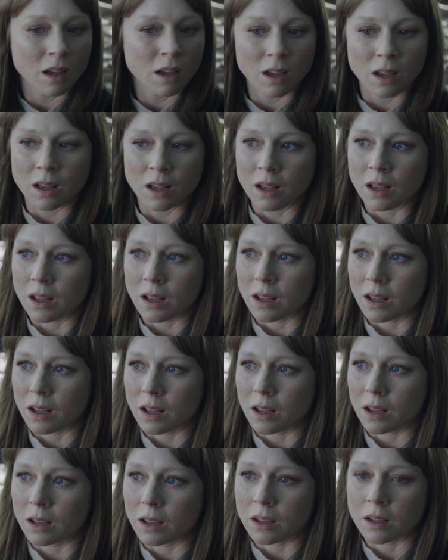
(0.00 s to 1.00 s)
Claire
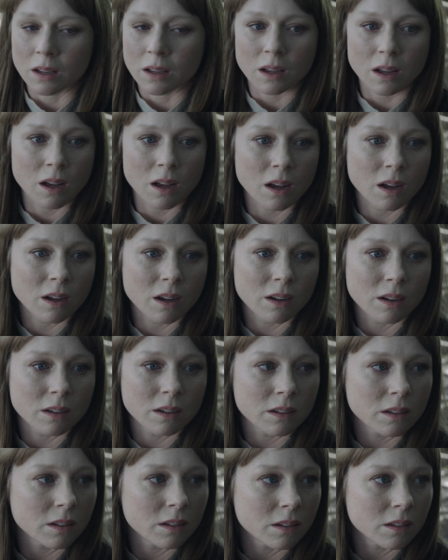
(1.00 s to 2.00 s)
tells Amelia that
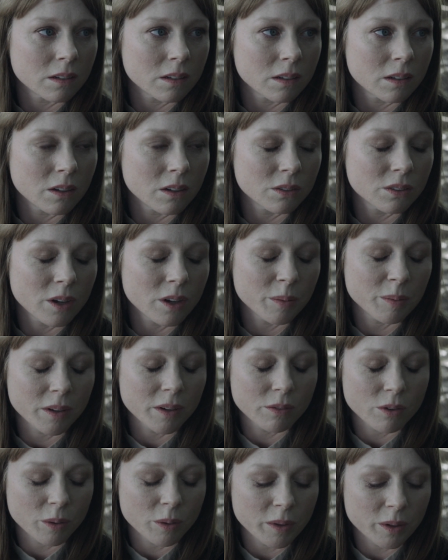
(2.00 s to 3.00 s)
Ruby doesn't want to share her
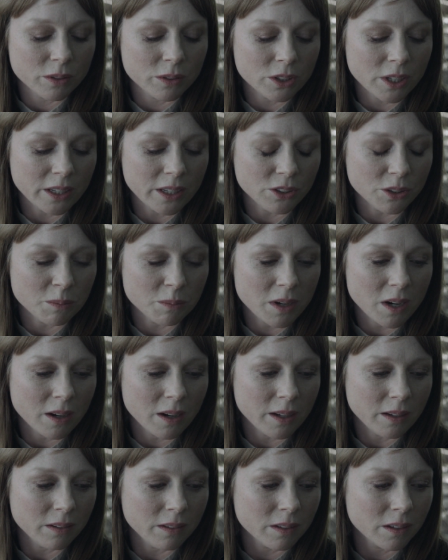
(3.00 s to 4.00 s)
birthday with Sam
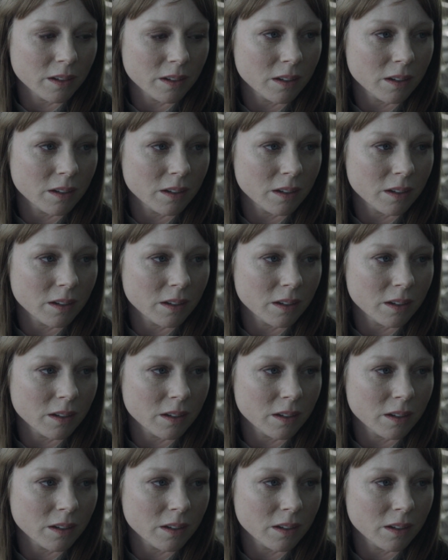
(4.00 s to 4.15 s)
this year.